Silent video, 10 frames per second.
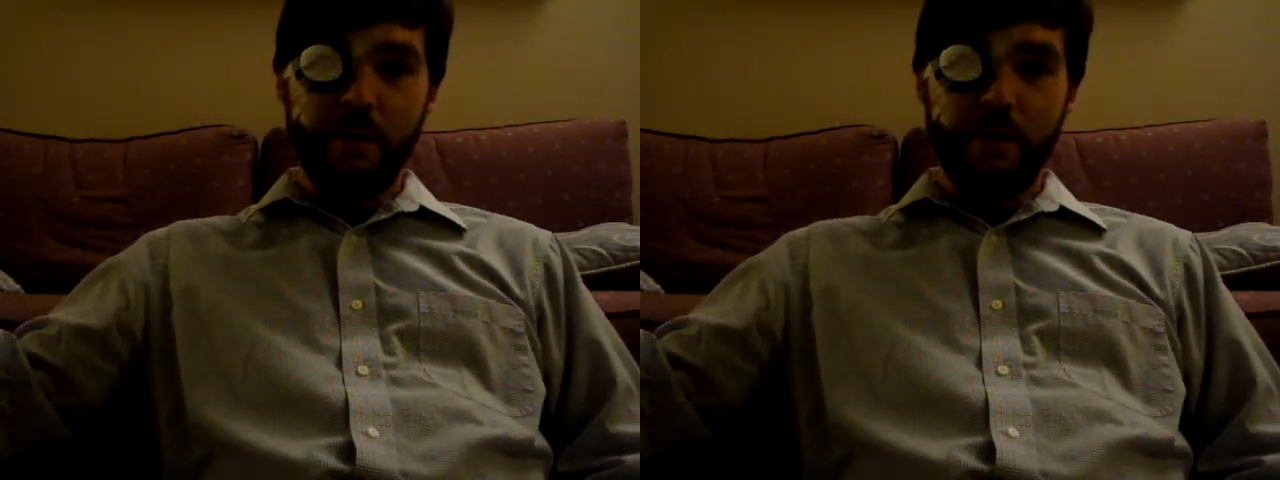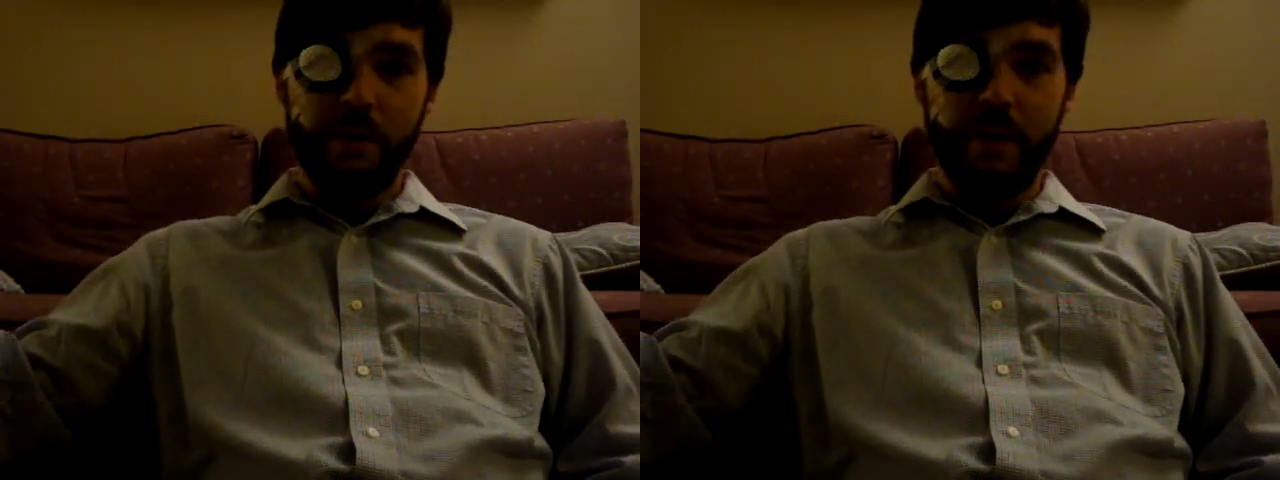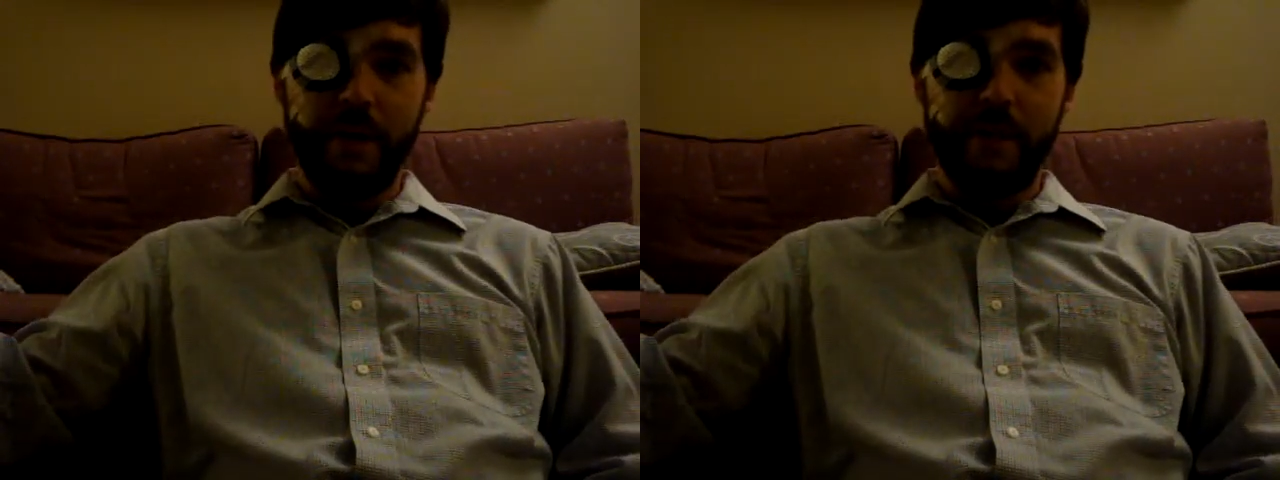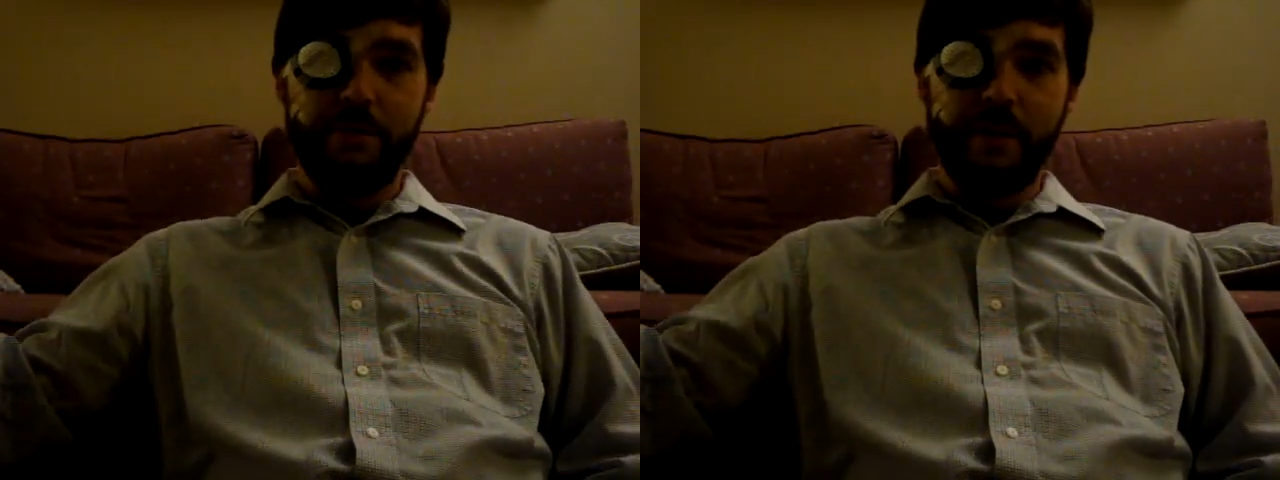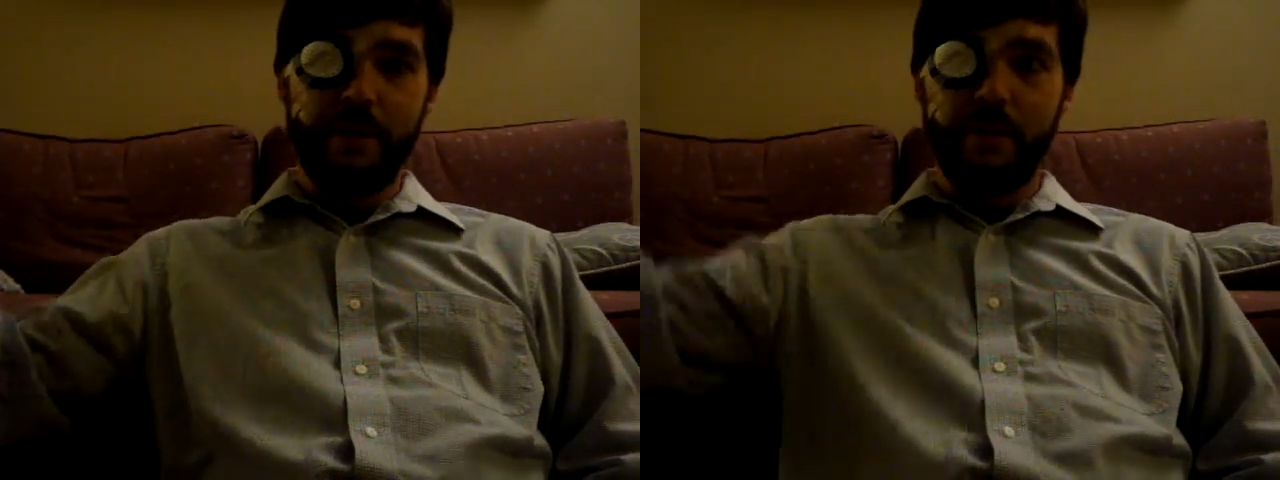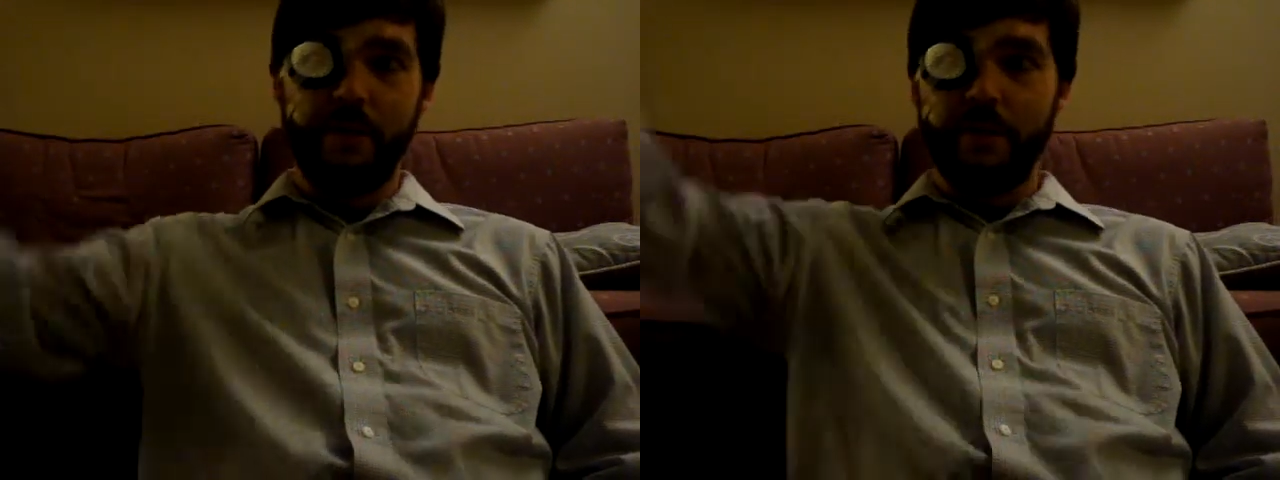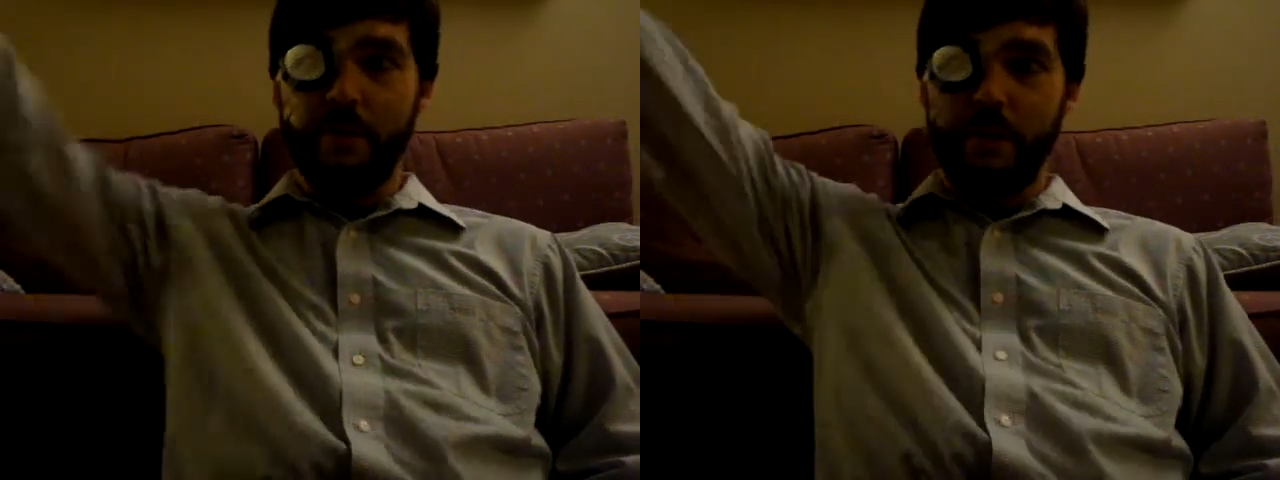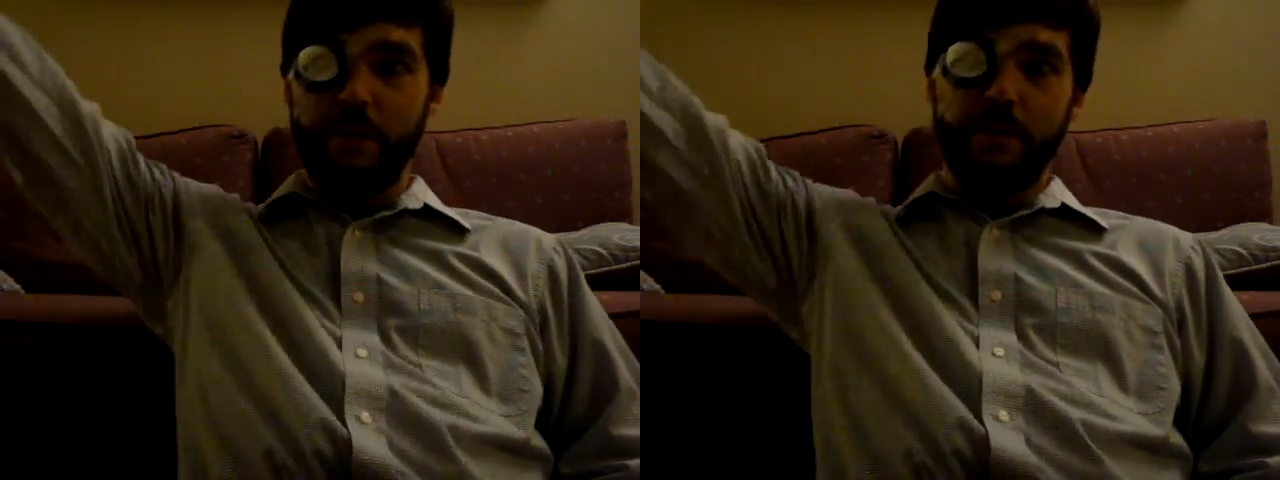who left, and then the
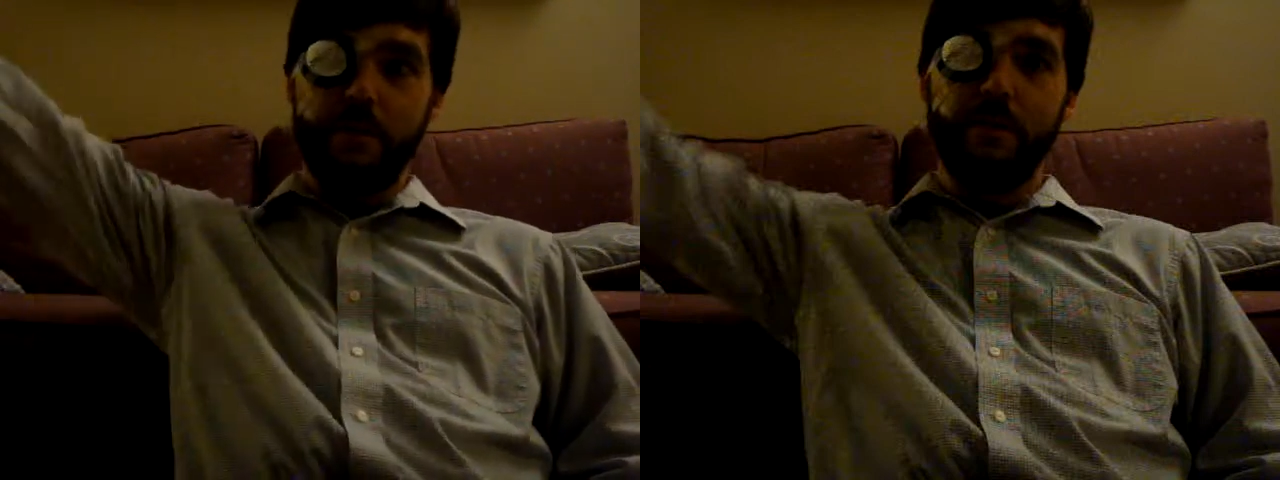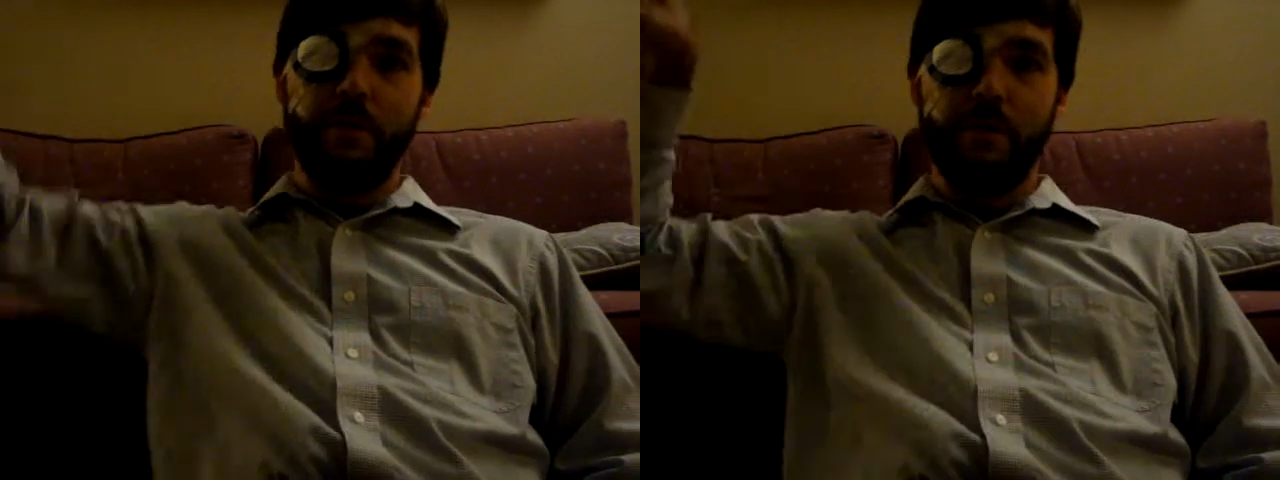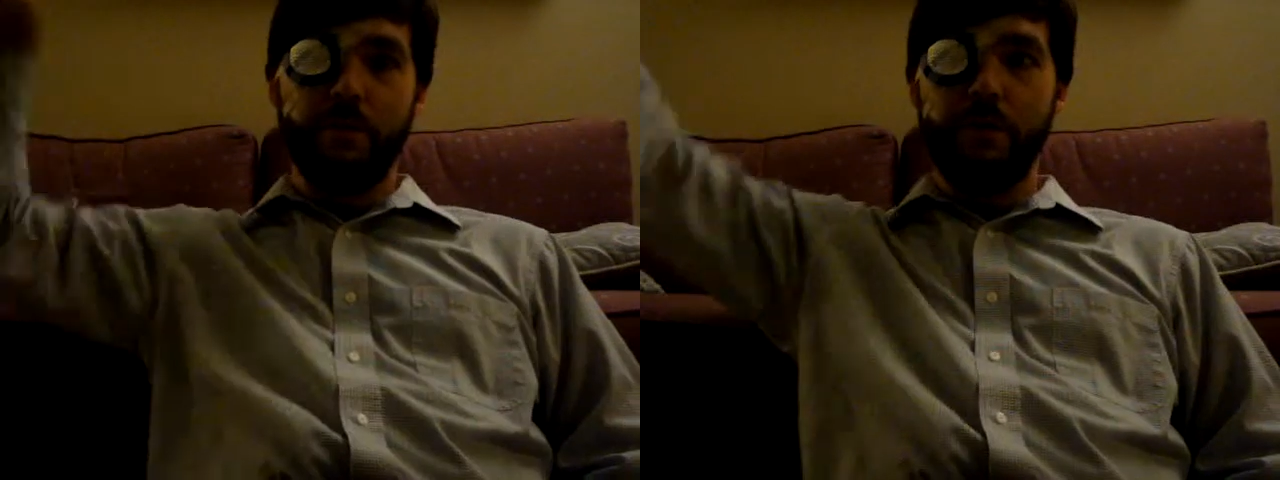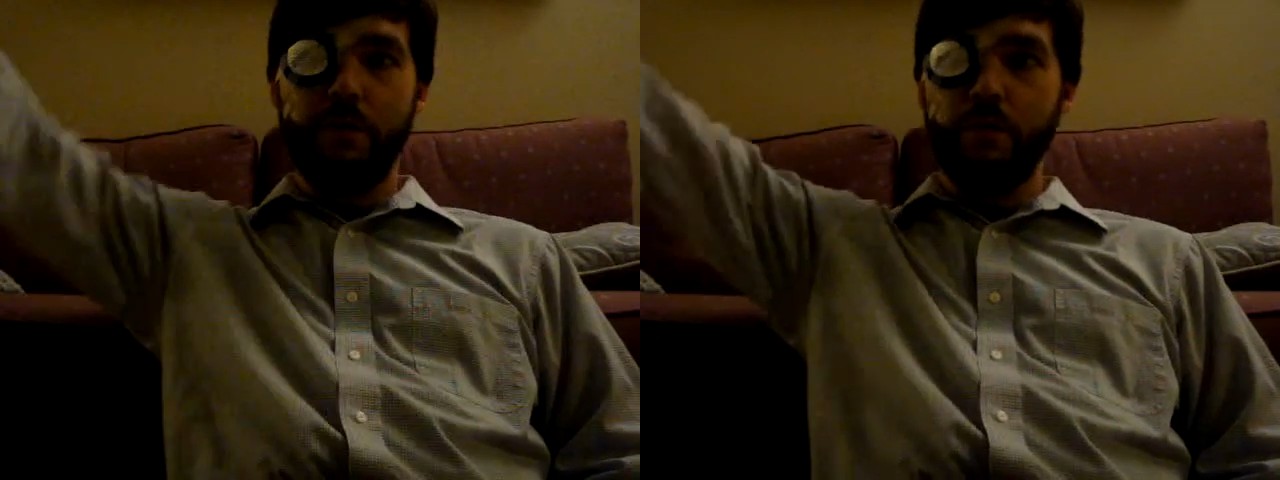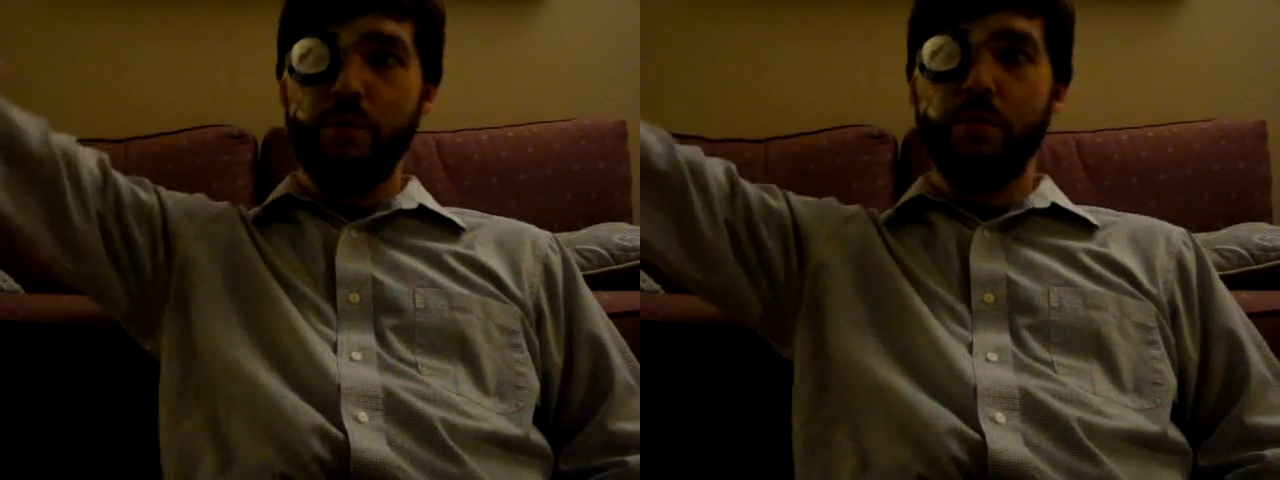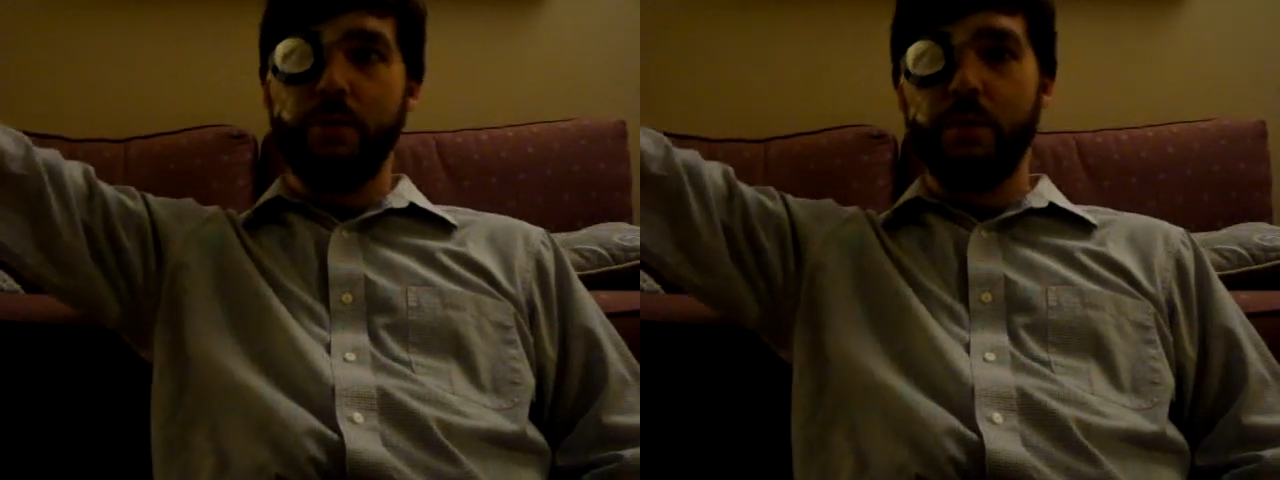person 2